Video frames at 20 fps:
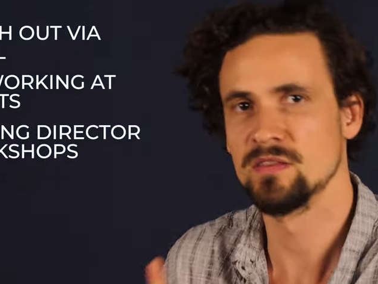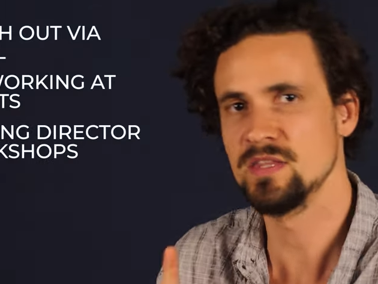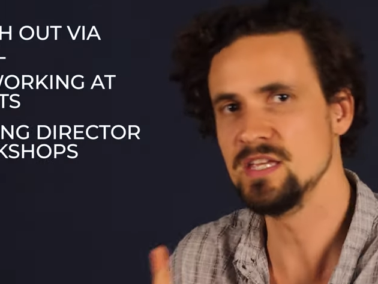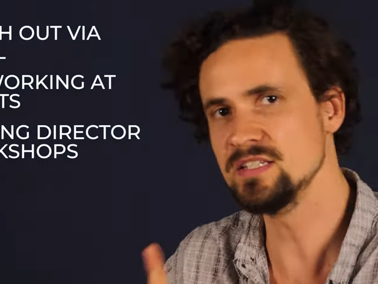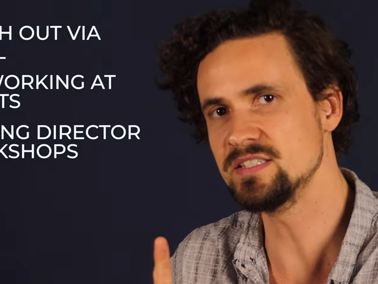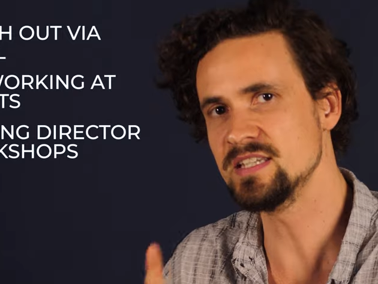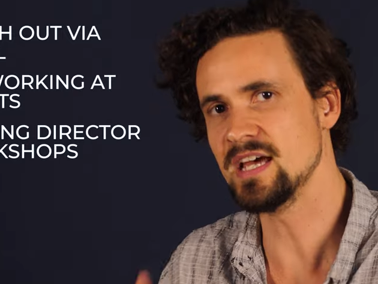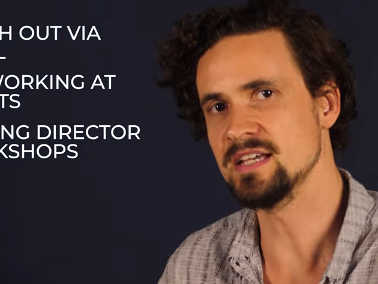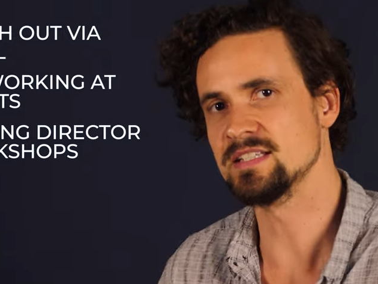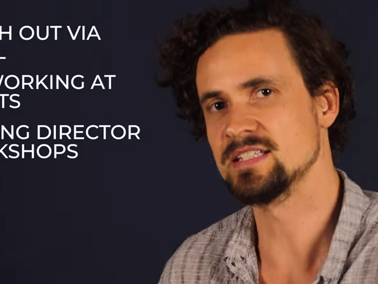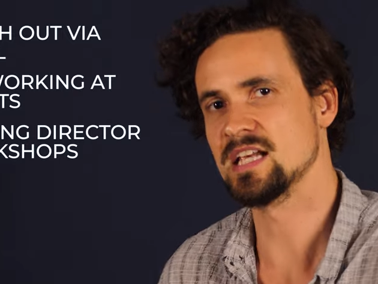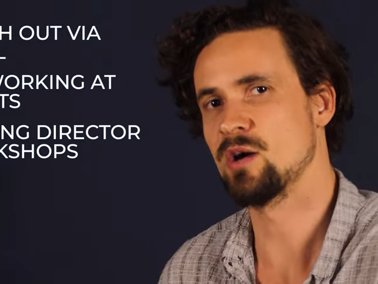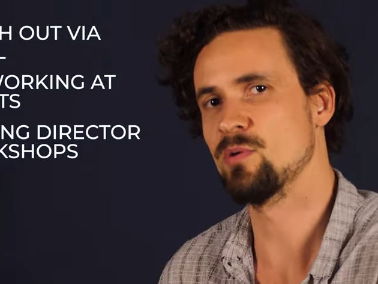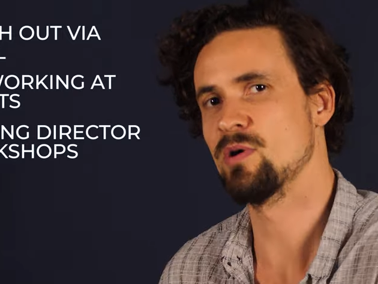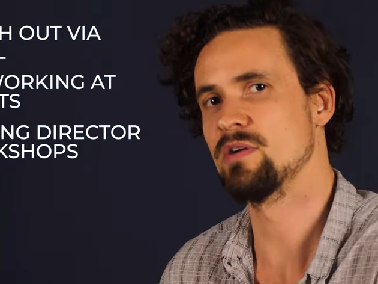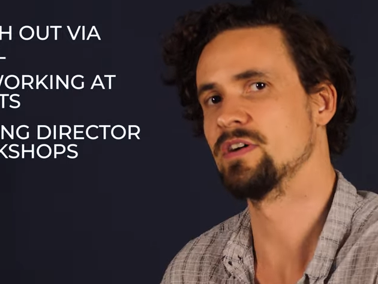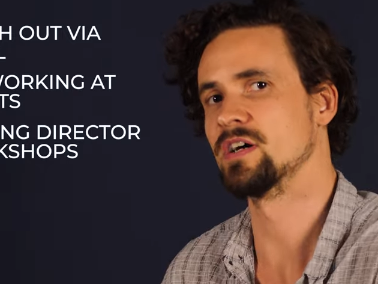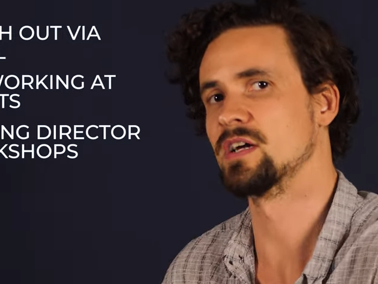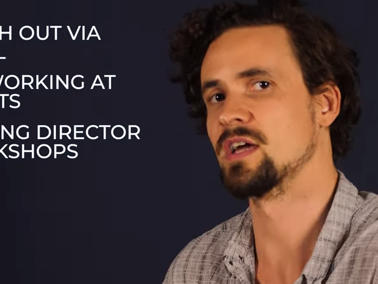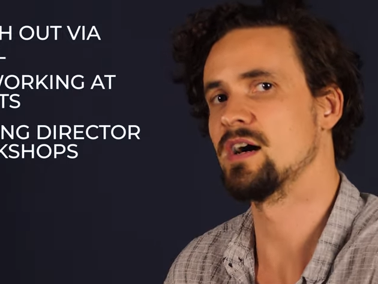These days,
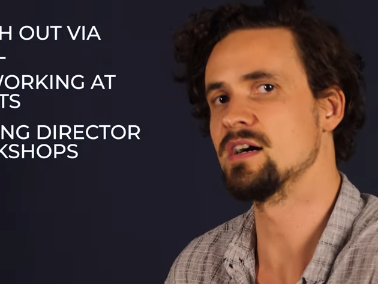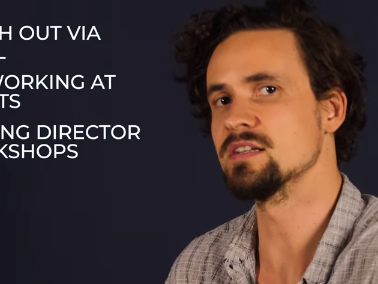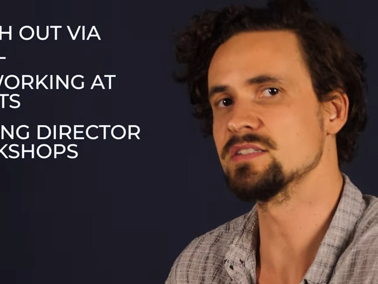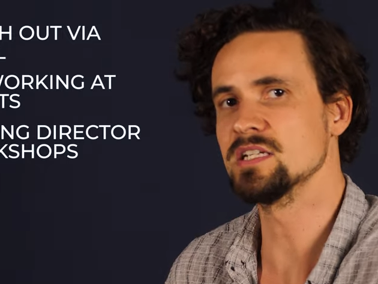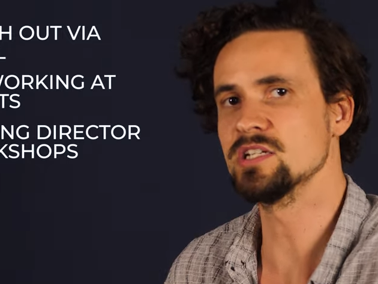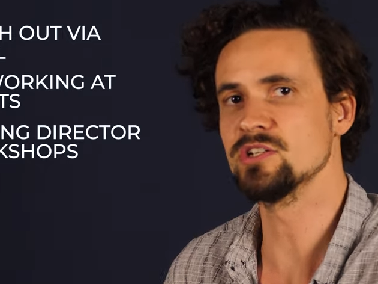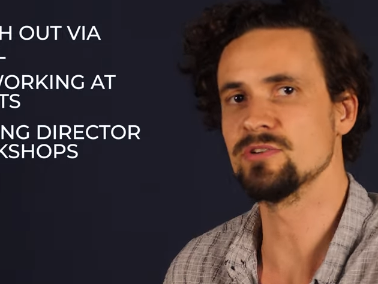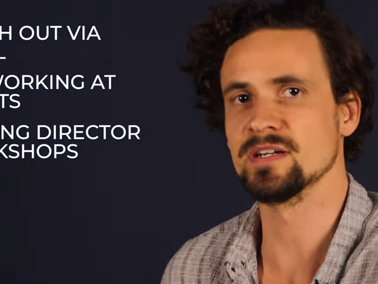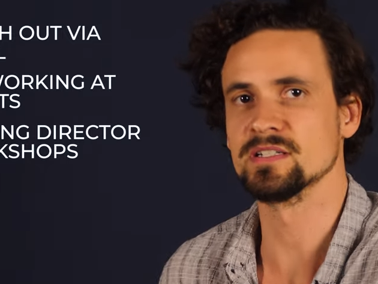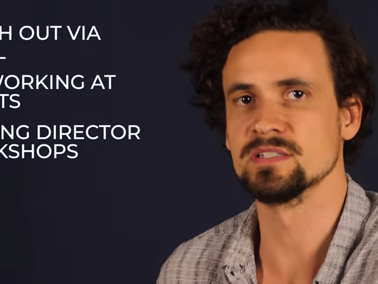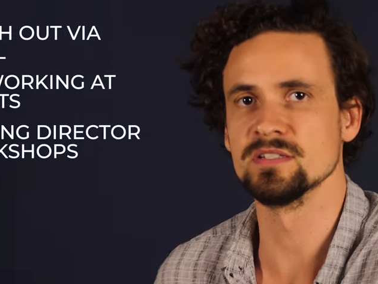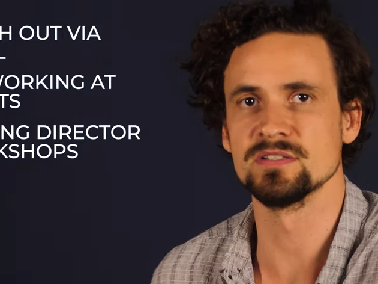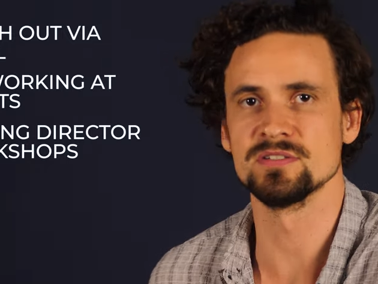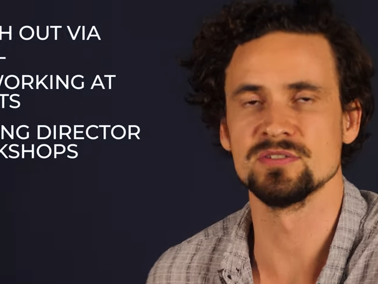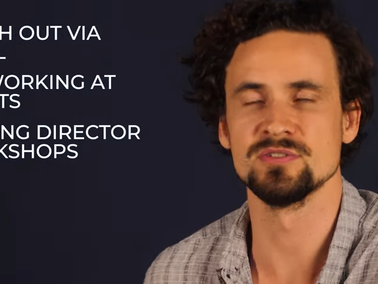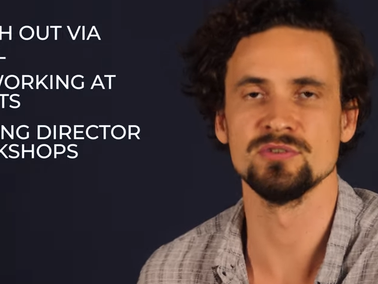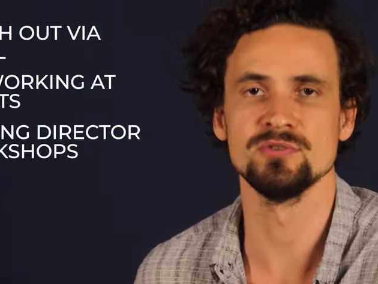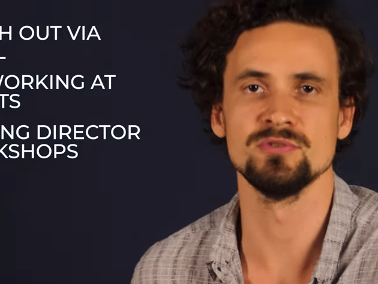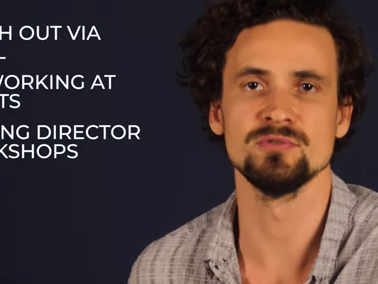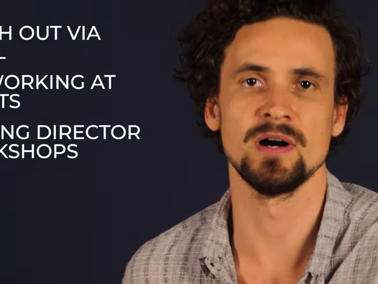however, casting directors
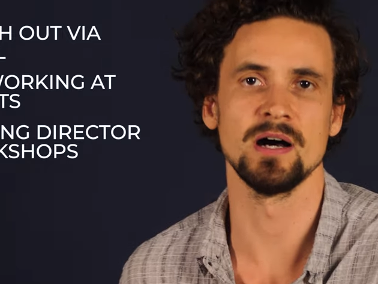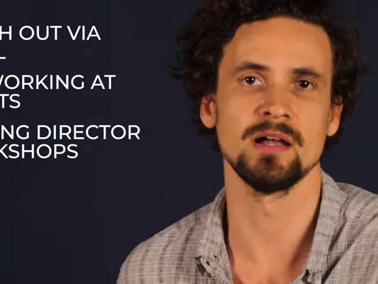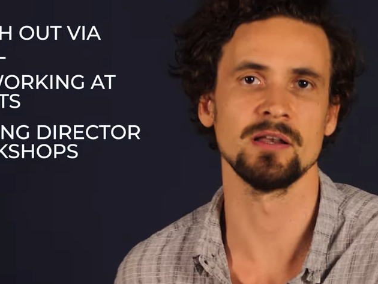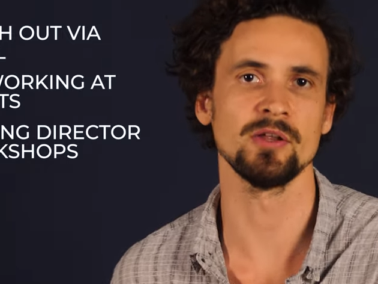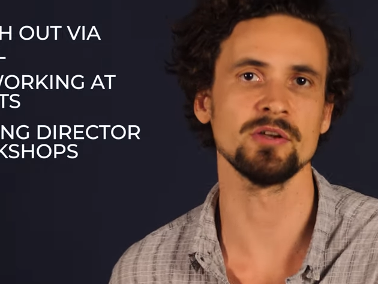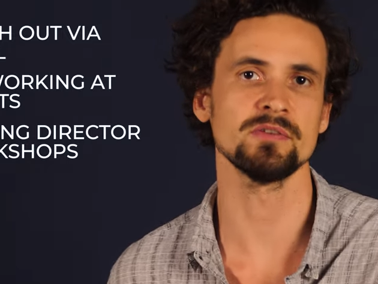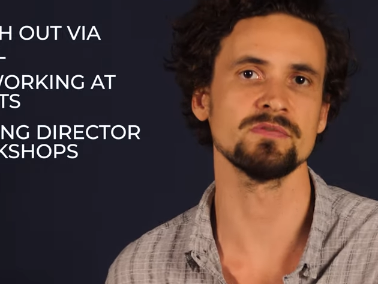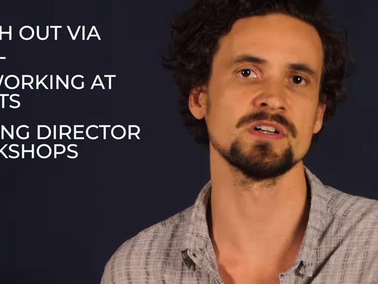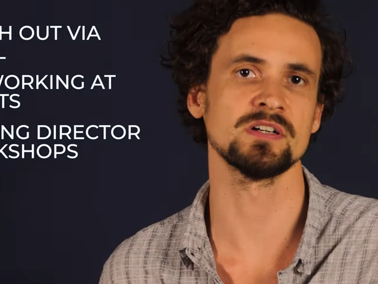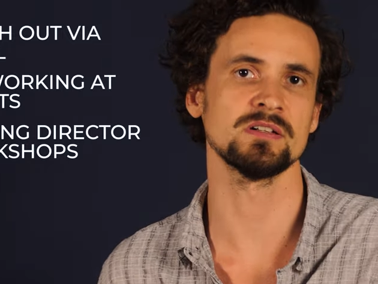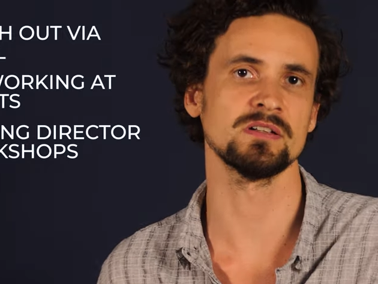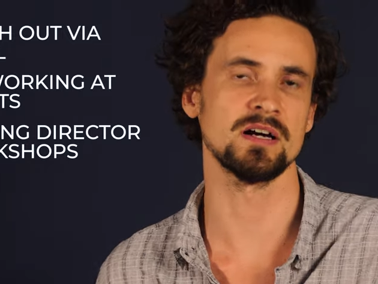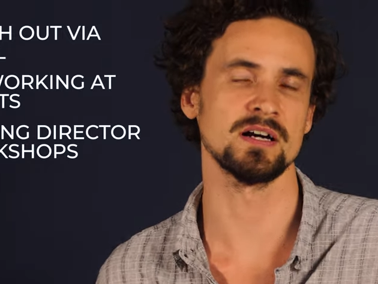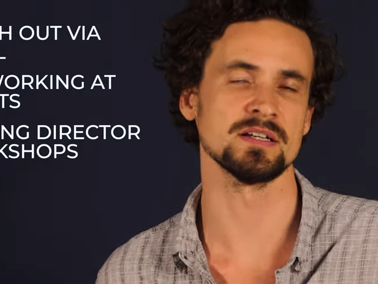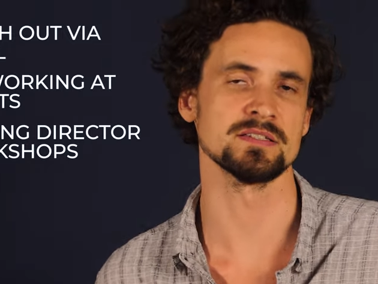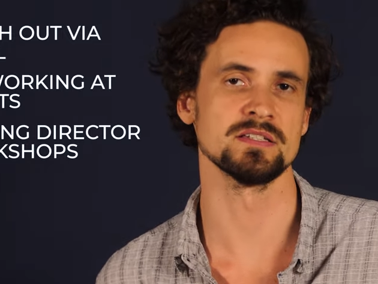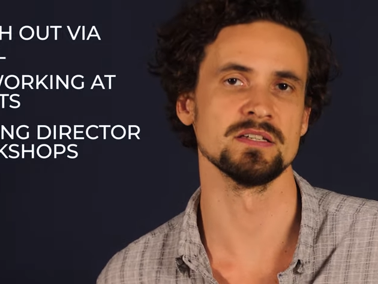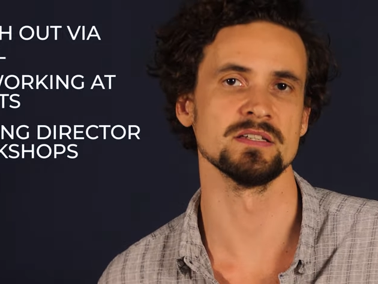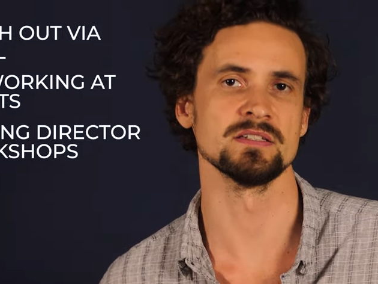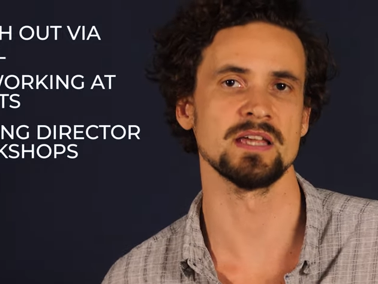do a lot of
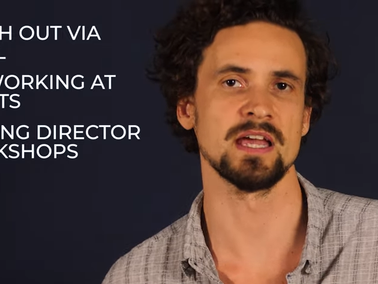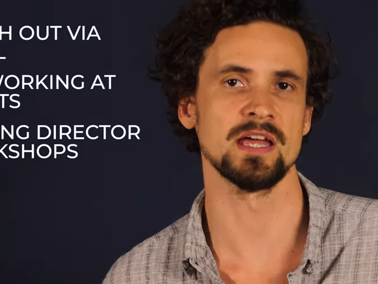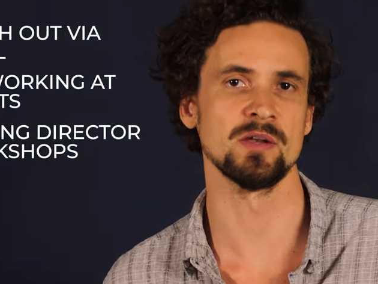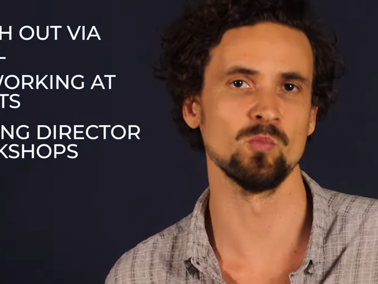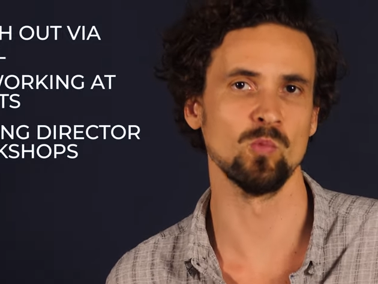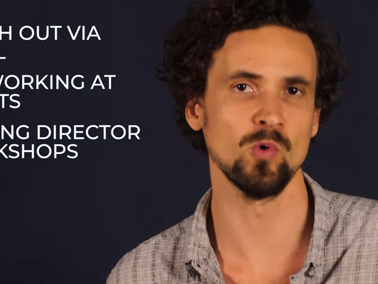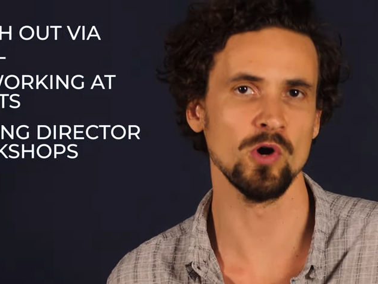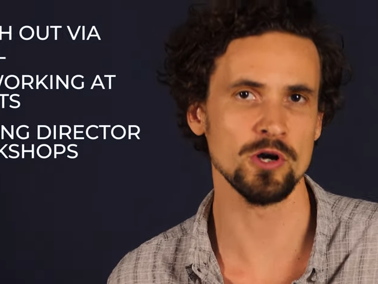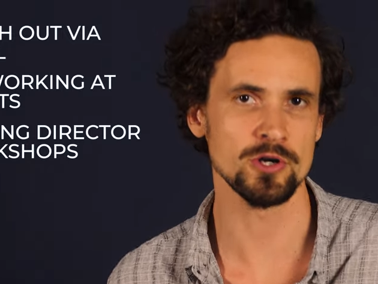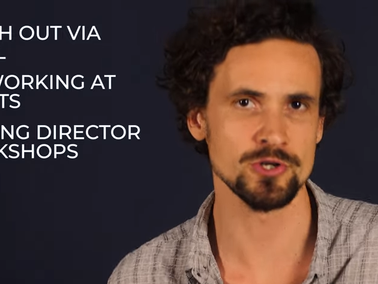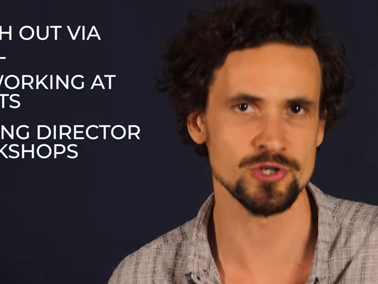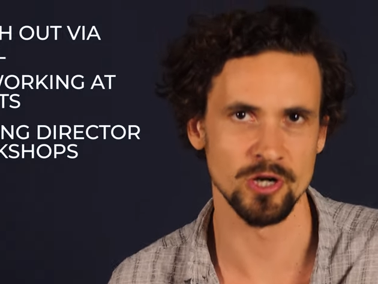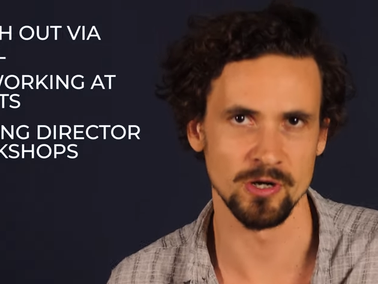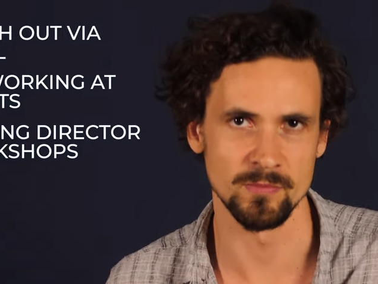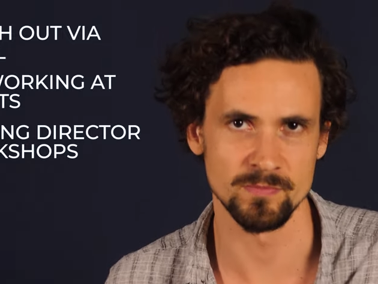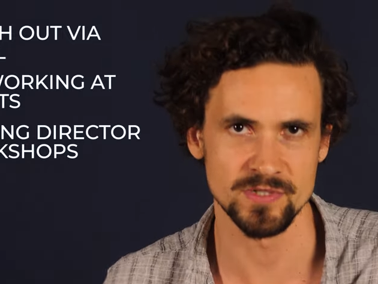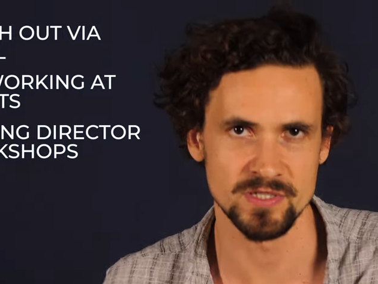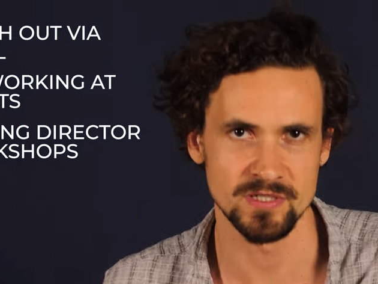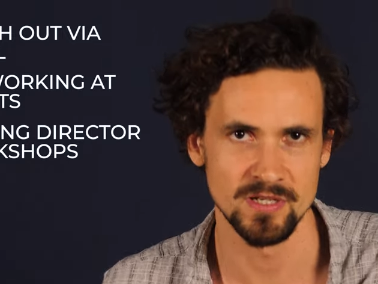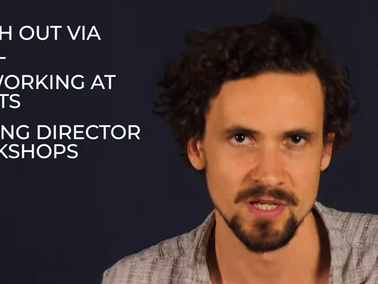classes and
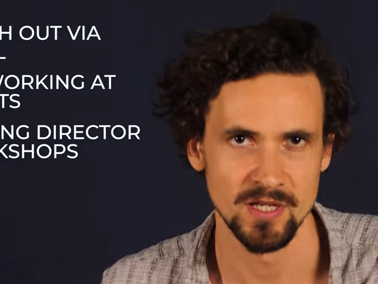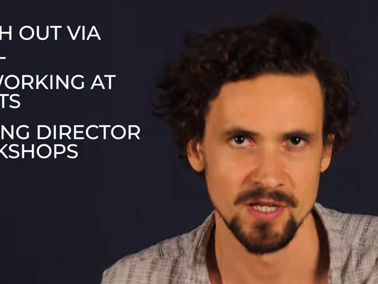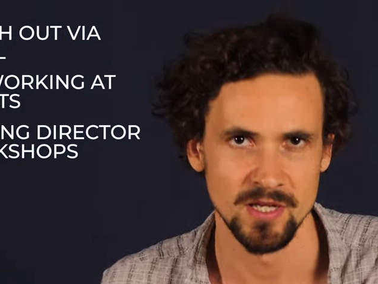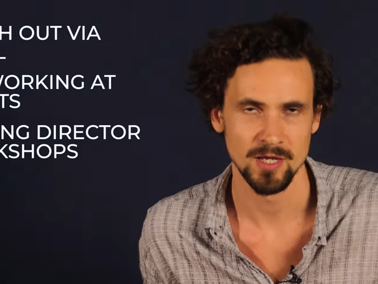workshops.